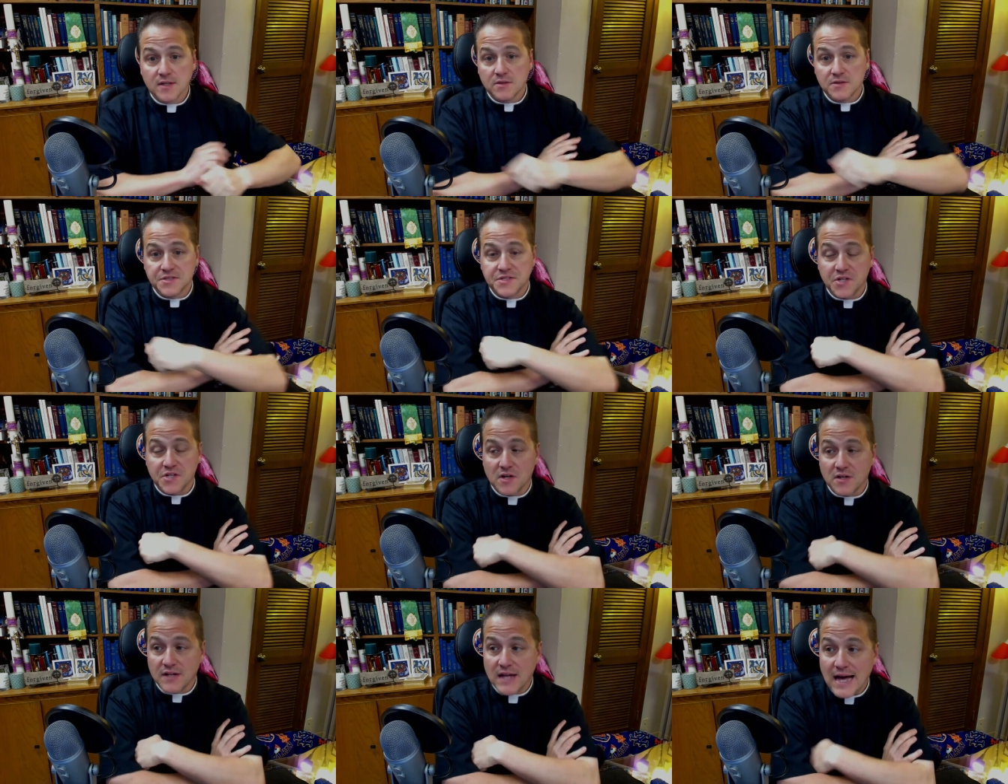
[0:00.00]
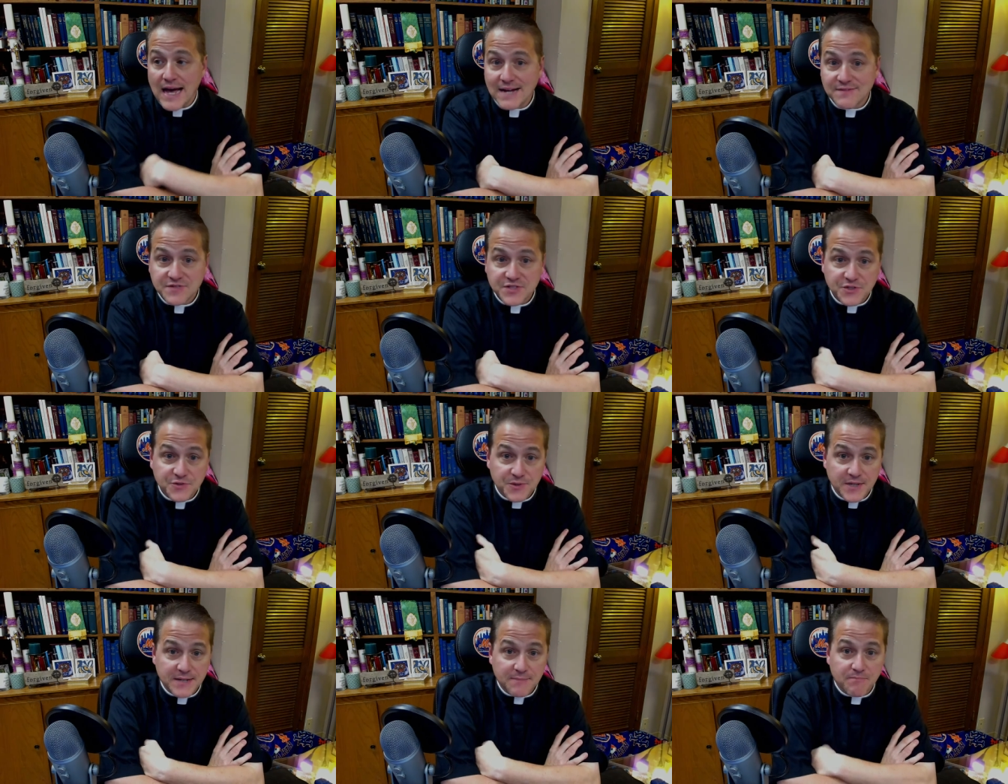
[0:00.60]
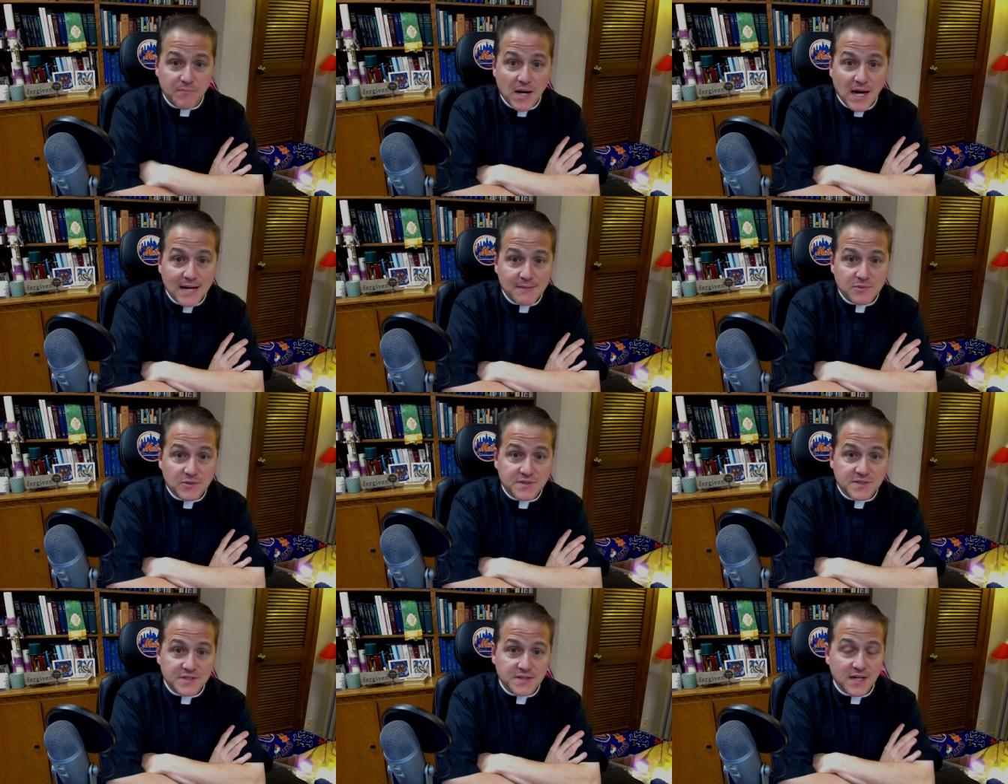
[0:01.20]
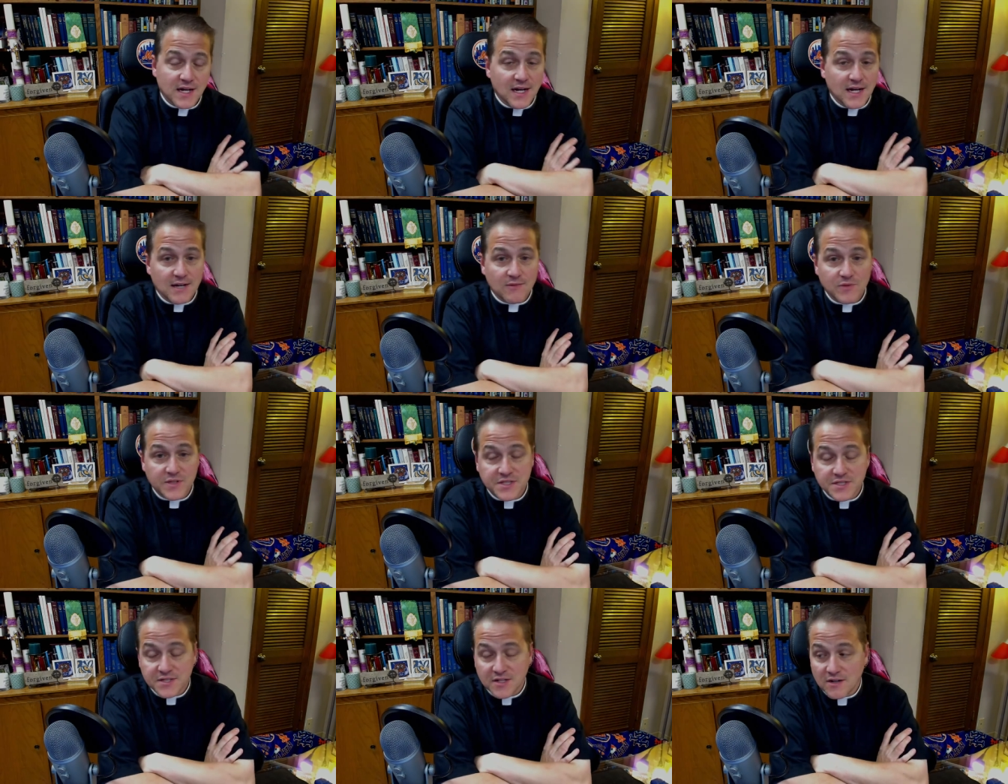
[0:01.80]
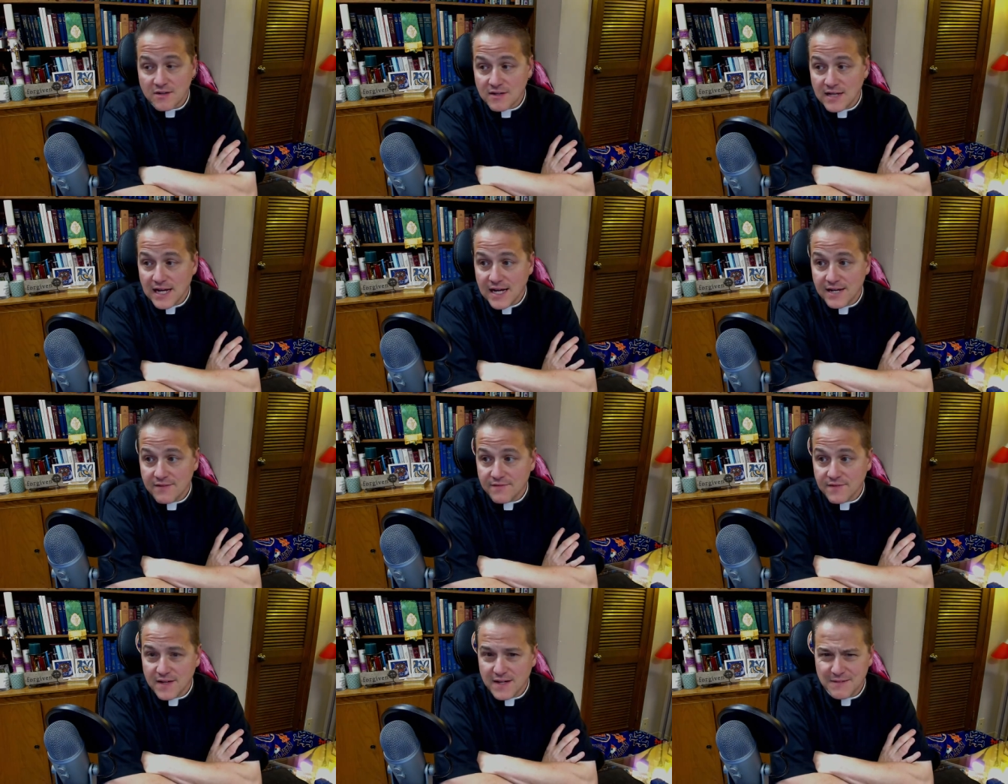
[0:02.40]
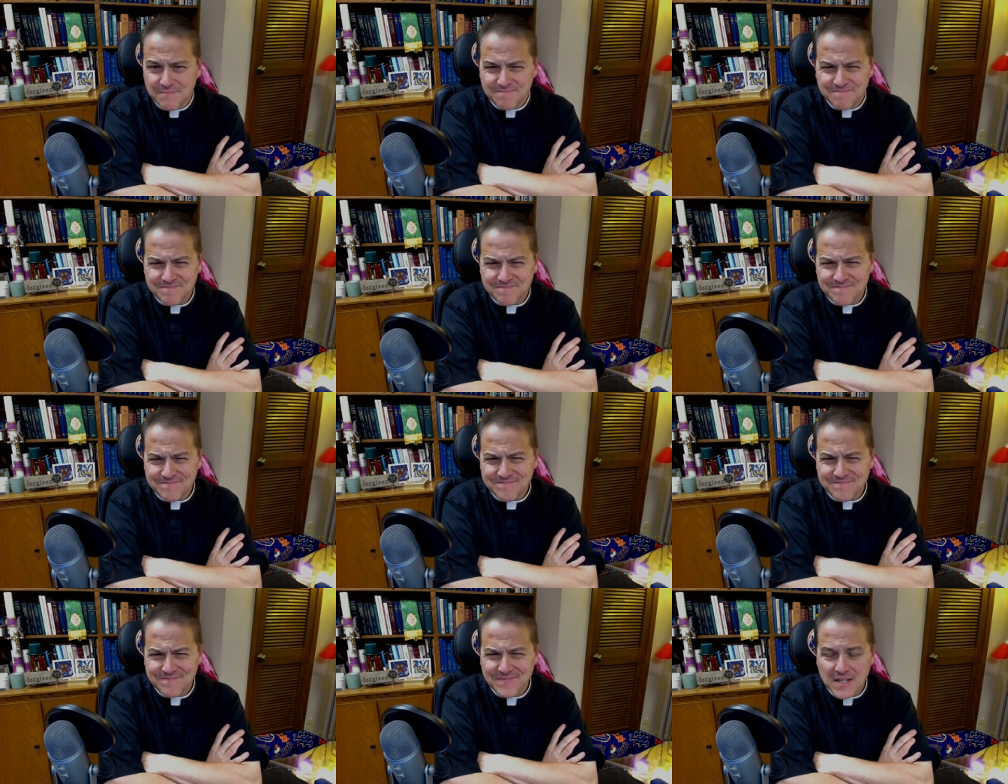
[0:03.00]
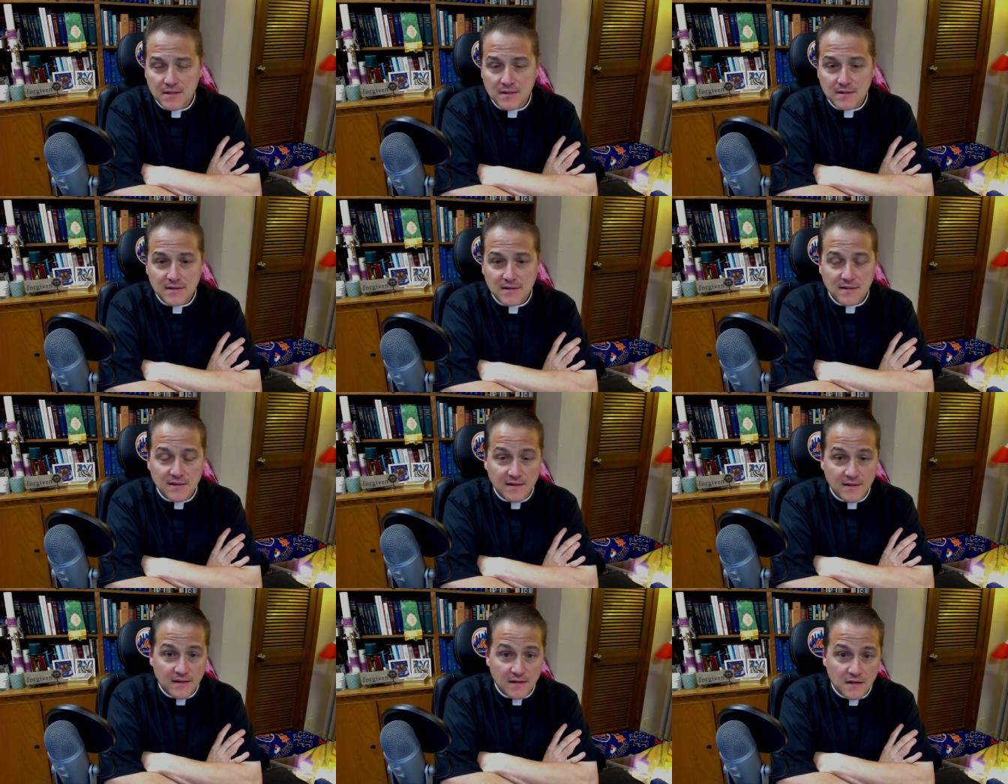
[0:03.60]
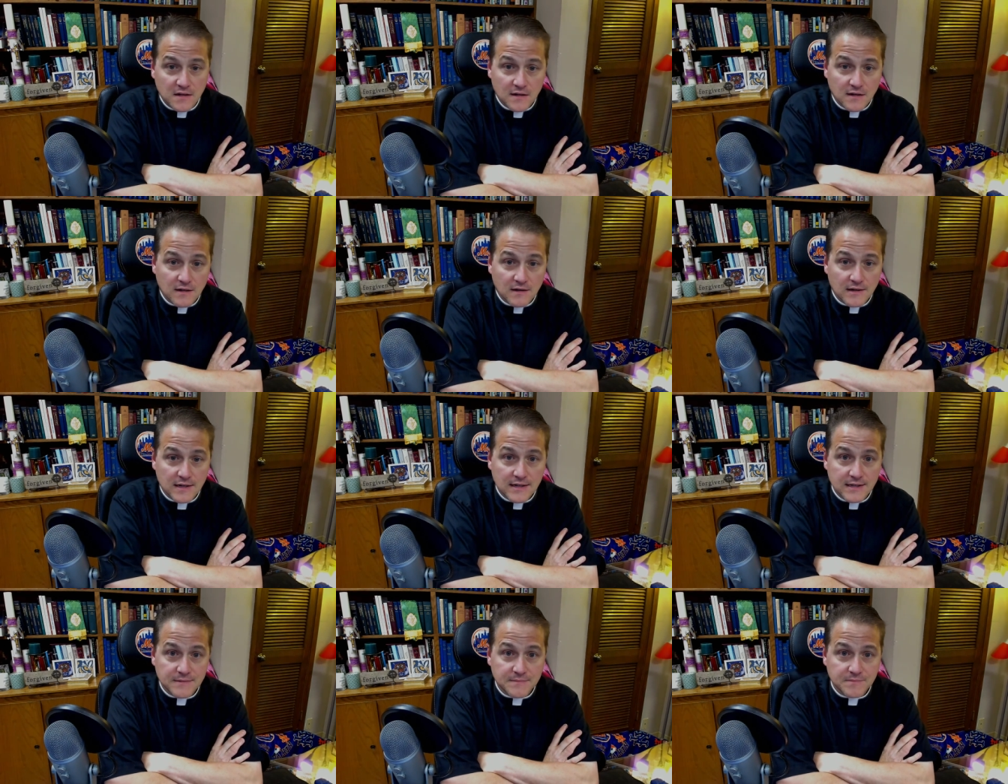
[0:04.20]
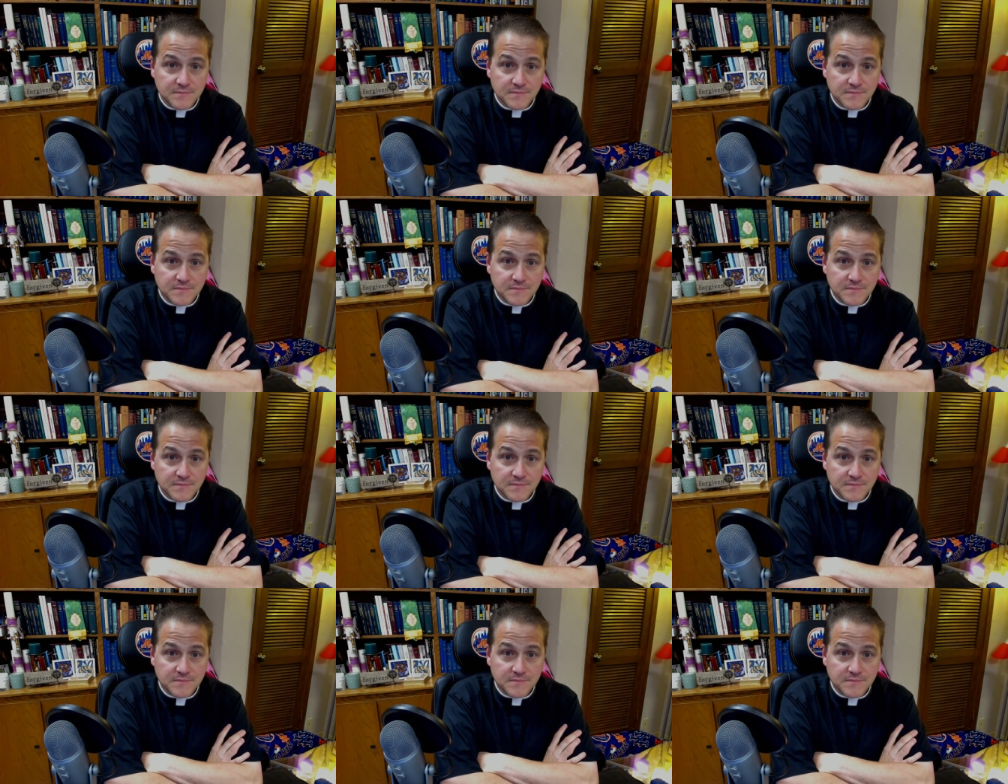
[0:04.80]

It's our live stream Bibles, uh, which is our live um, our um,